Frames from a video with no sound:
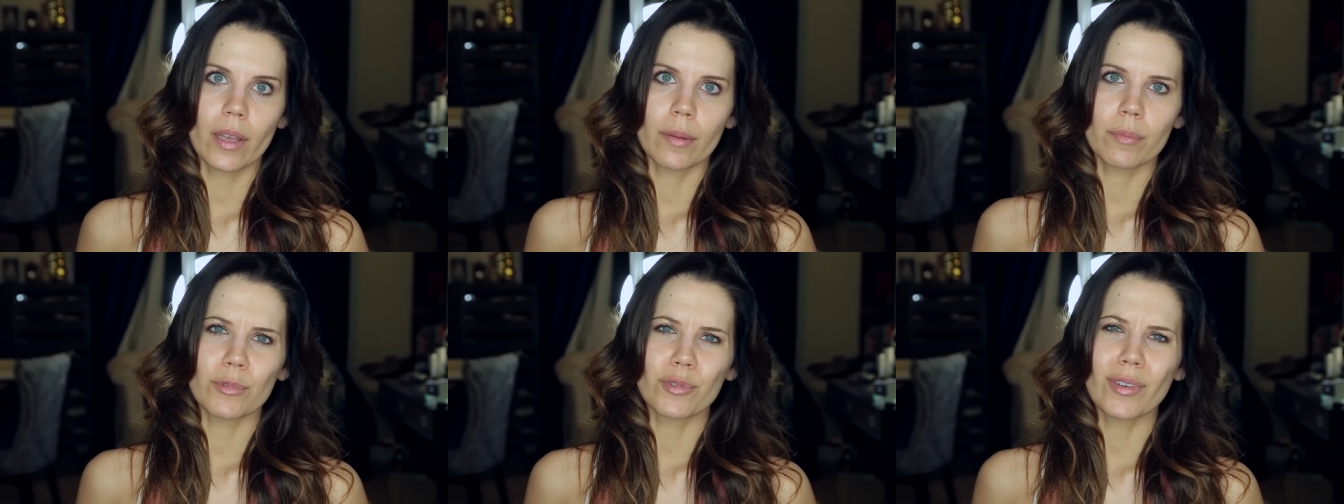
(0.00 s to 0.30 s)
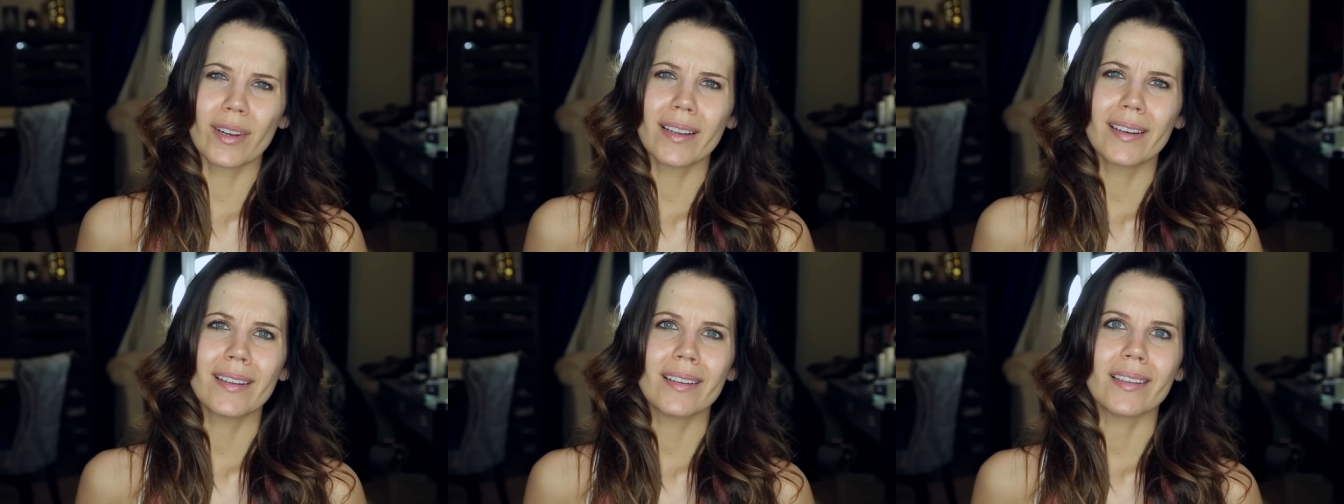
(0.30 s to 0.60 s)
I'm
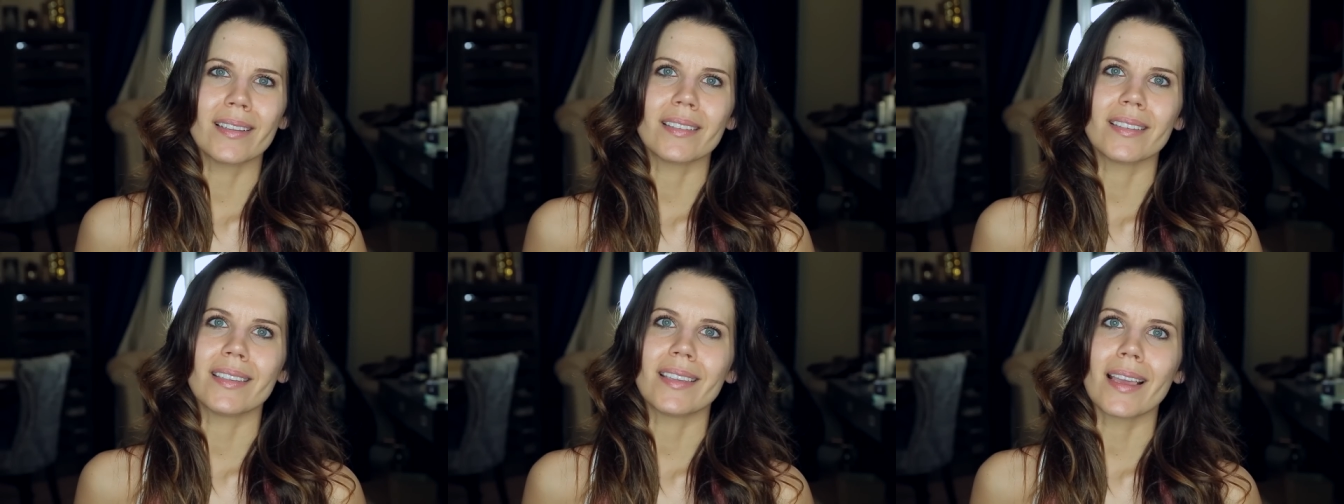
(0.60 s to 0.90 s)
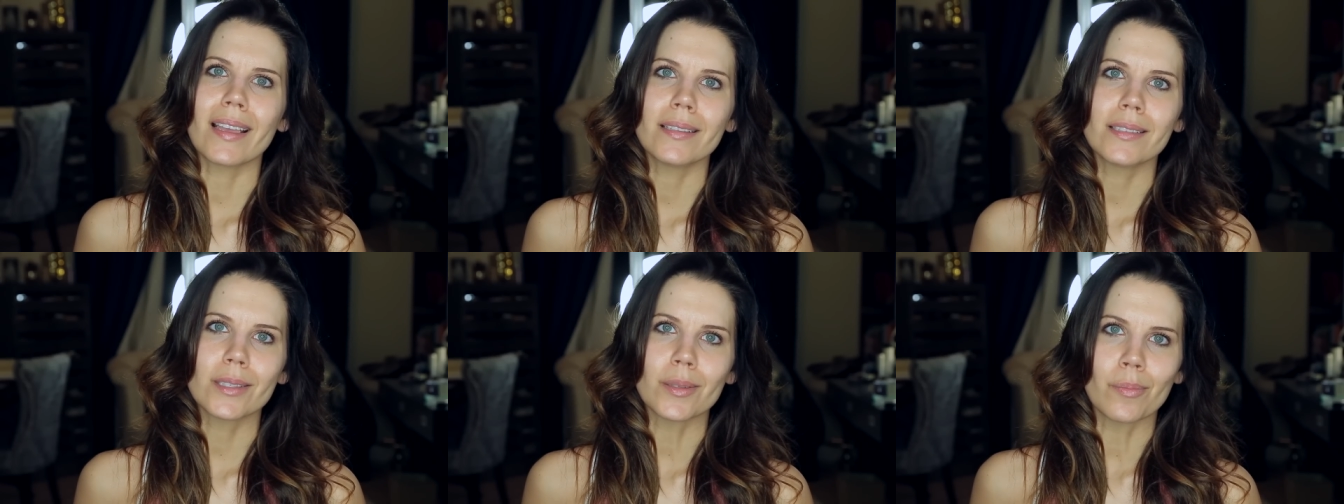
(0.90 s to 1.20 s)
trying to
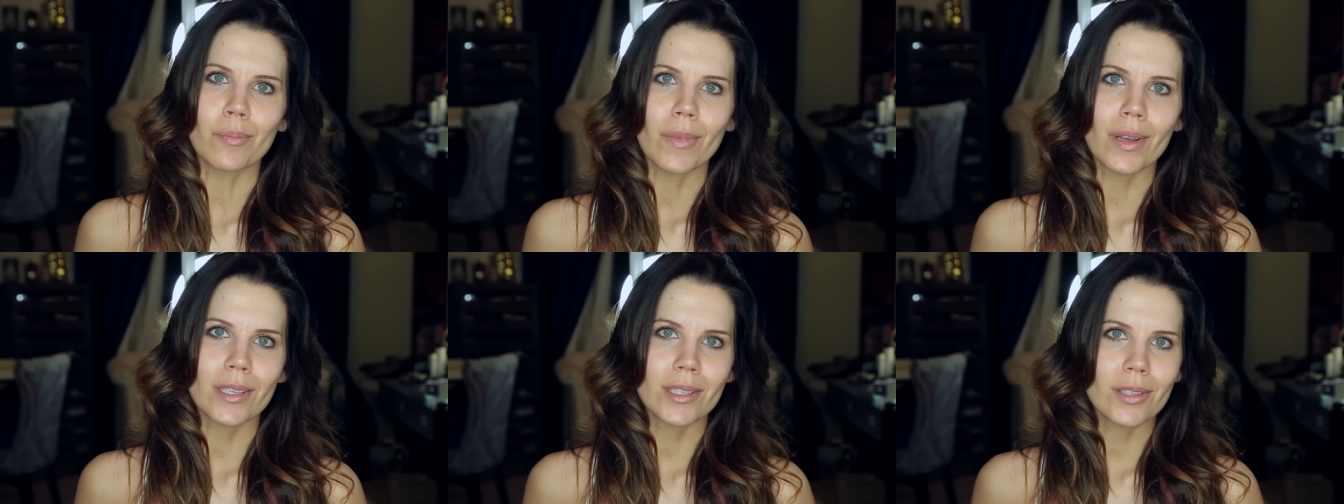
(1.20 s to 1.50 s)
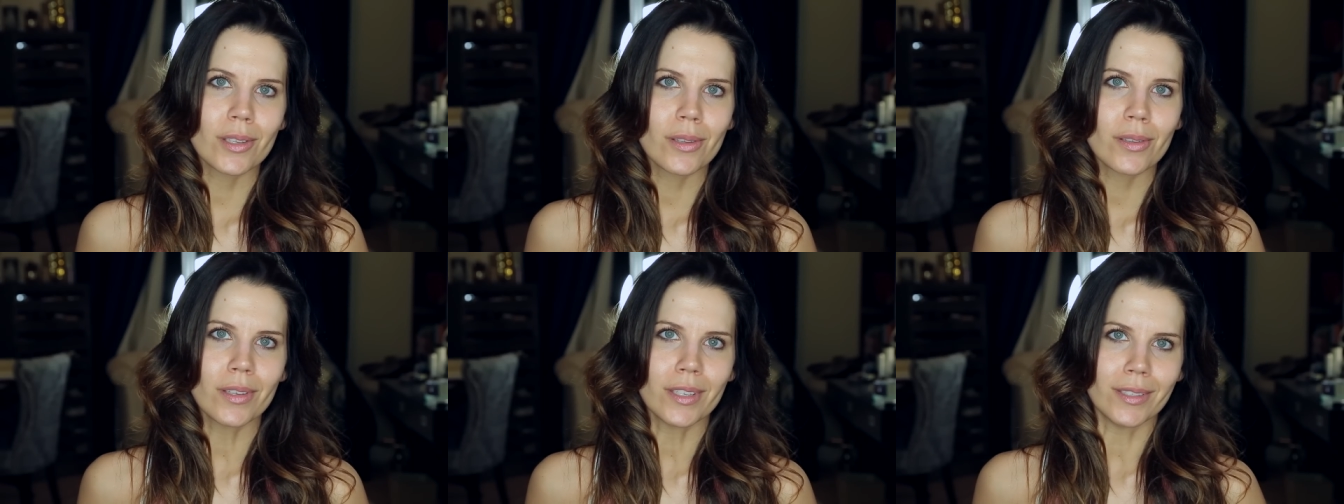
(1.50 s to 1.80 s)
gain some
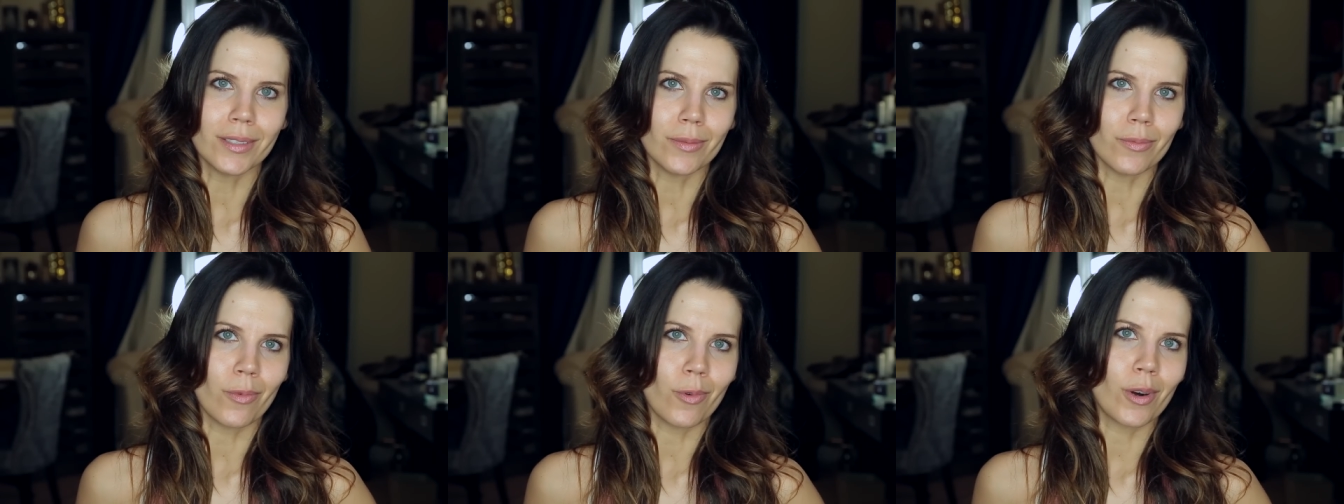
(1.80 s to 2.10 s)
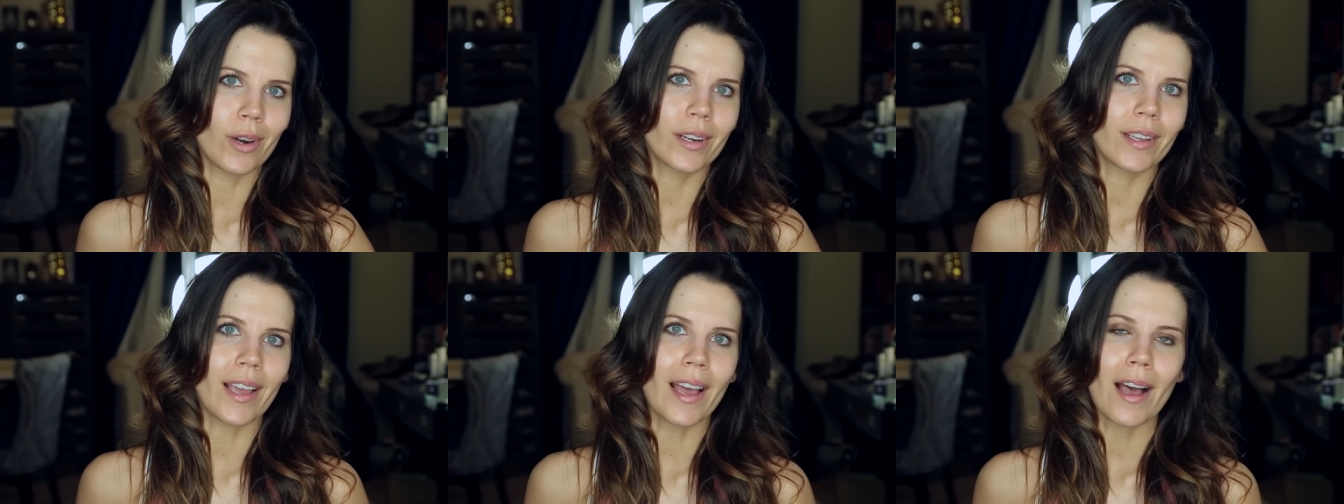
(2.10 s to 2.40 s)
muscle and
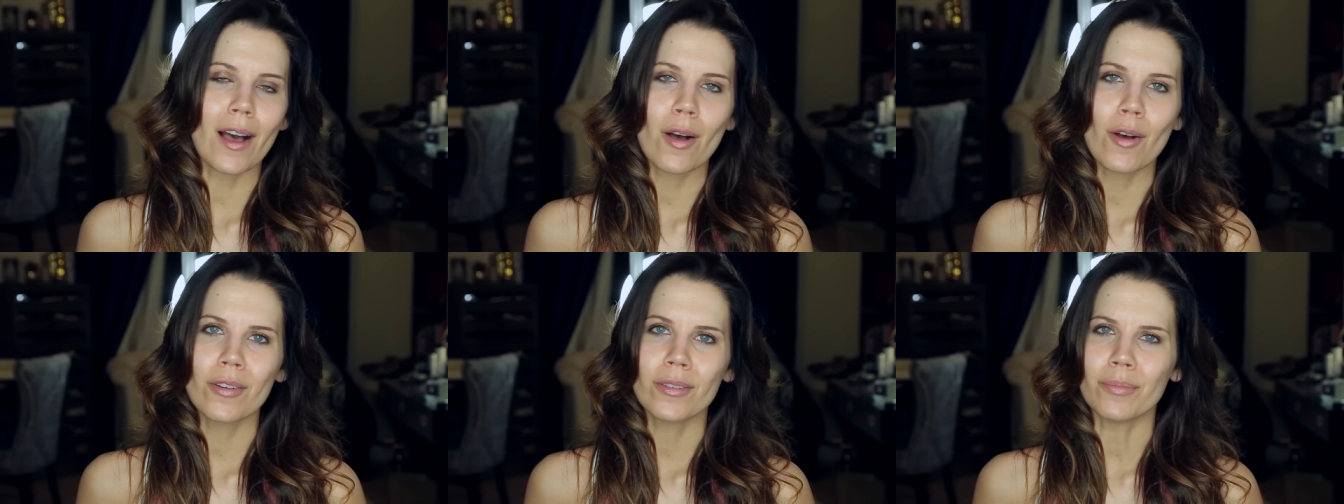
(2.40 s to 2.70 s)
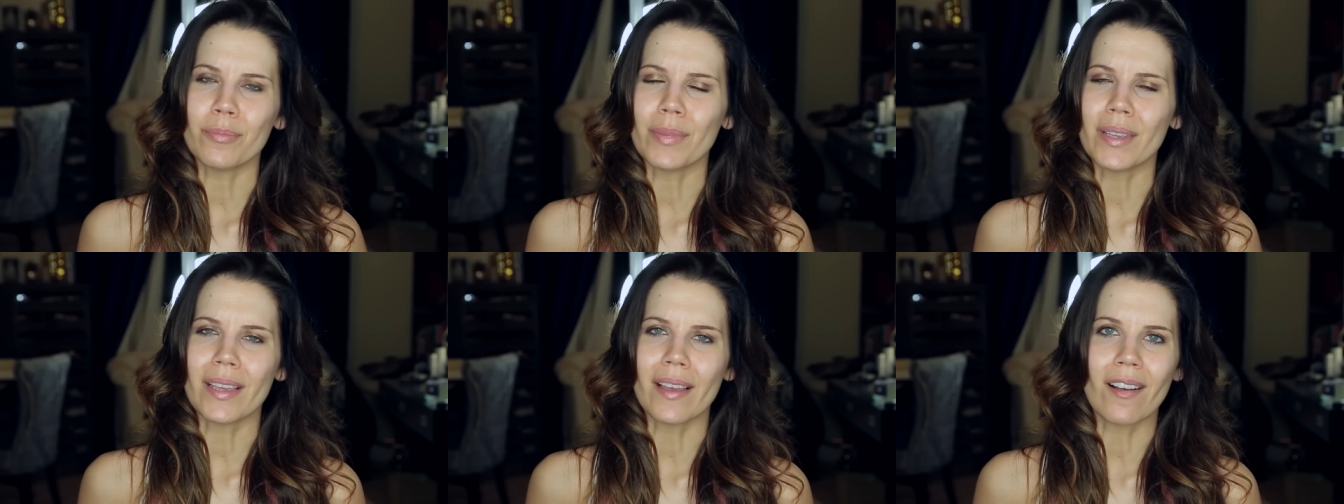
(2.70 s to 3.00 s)
work out
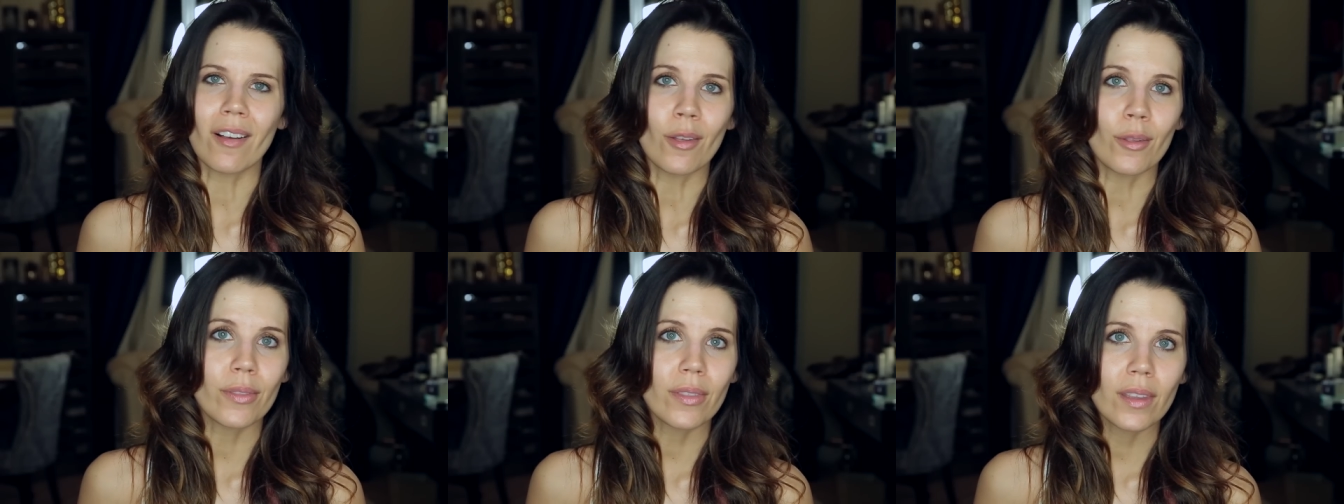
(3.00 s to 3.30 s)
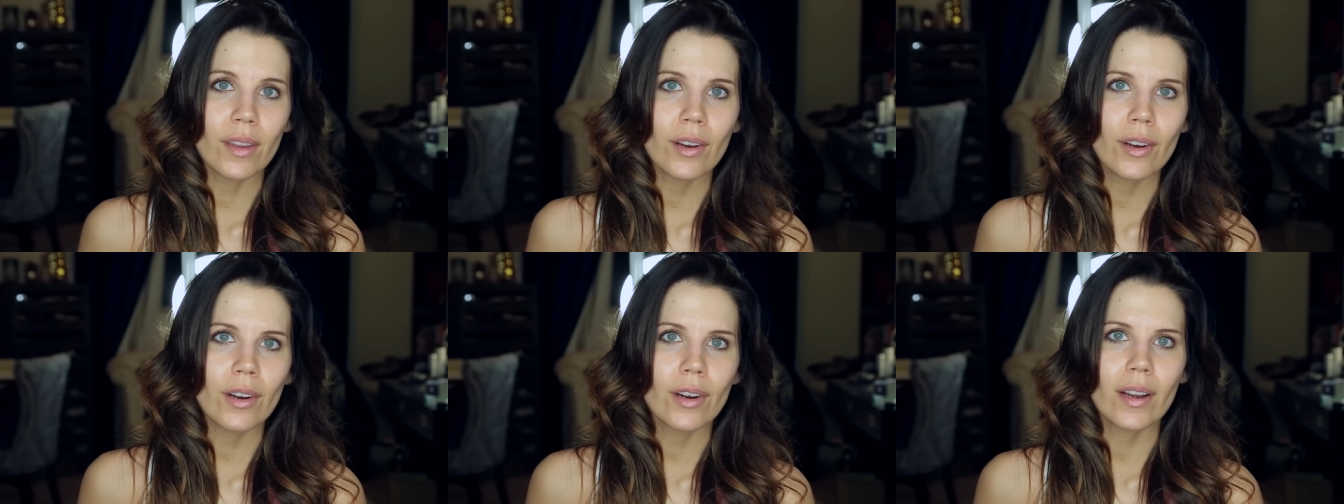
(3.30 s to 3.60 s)
and be
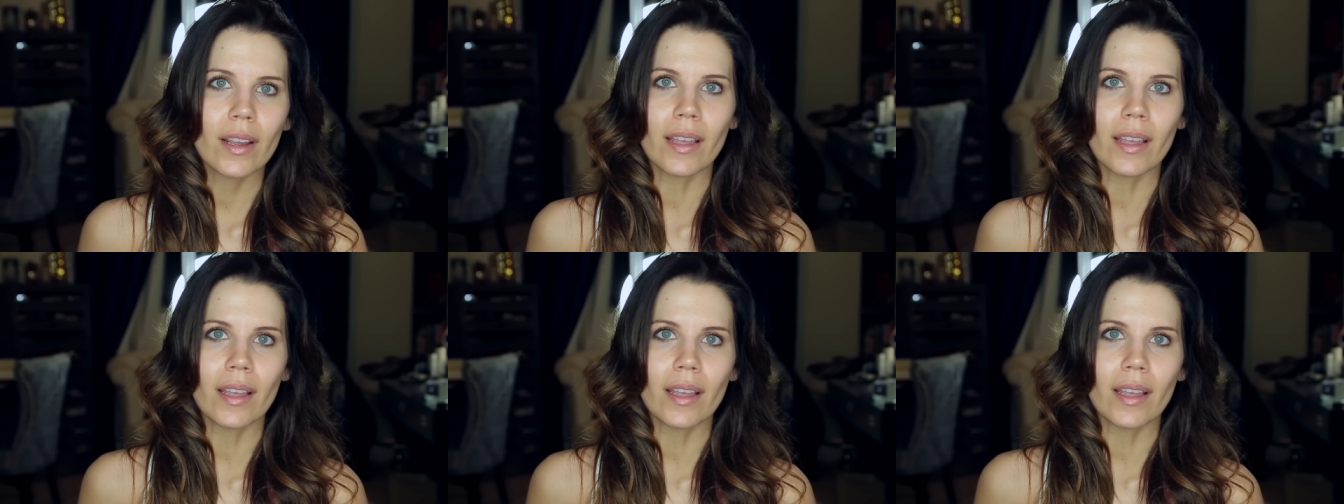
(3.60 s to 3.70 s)
healthier.